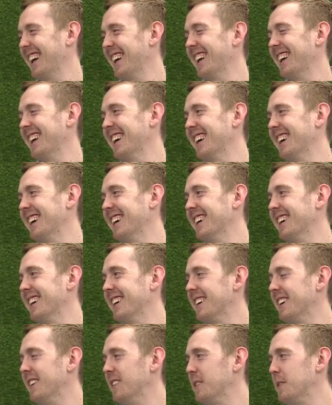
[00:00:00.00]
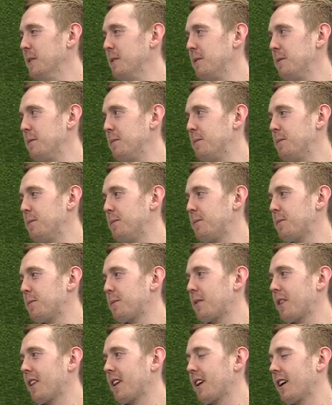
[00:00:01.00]

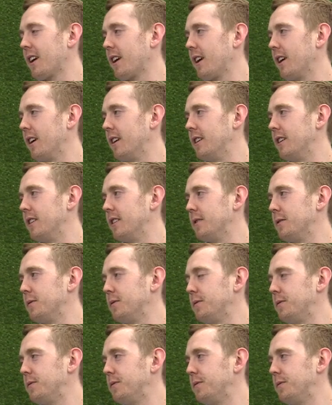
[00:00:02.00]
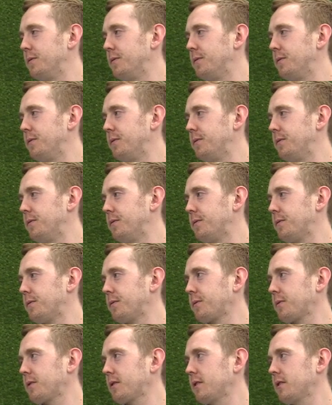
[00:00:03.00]

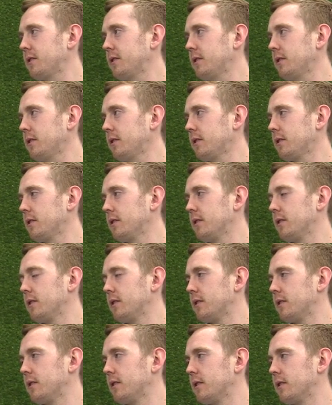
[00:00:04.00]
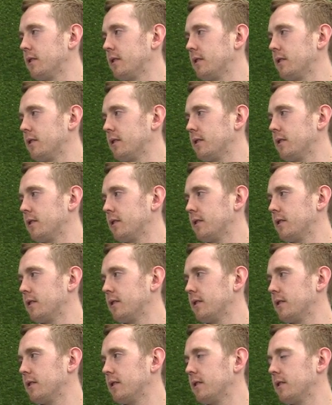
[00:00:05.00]

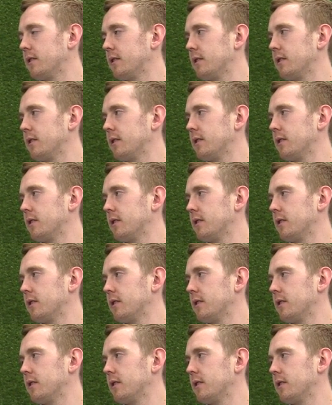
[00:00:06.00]
(not speaking)